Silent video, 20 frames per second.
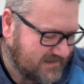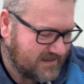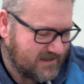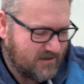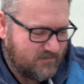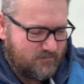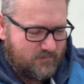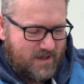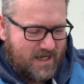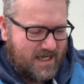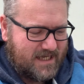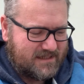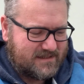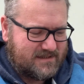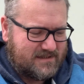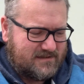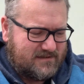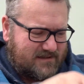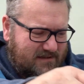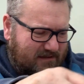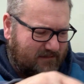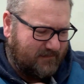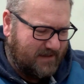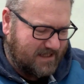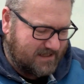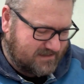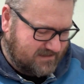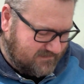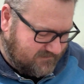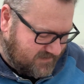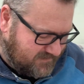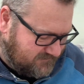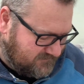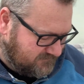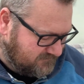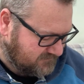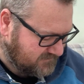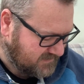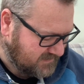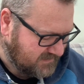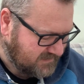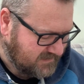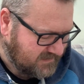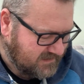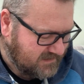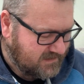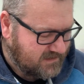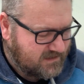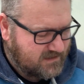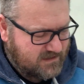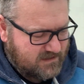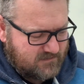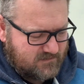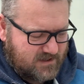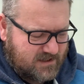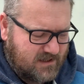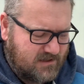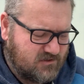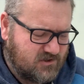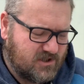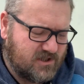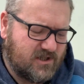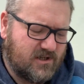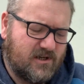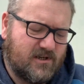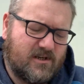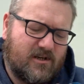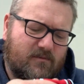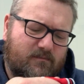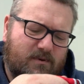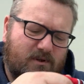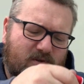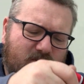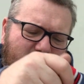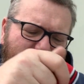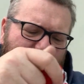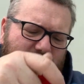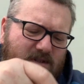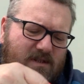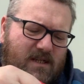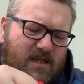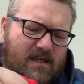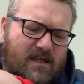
They are packed to the maximum. There you go, Chicago Bulls,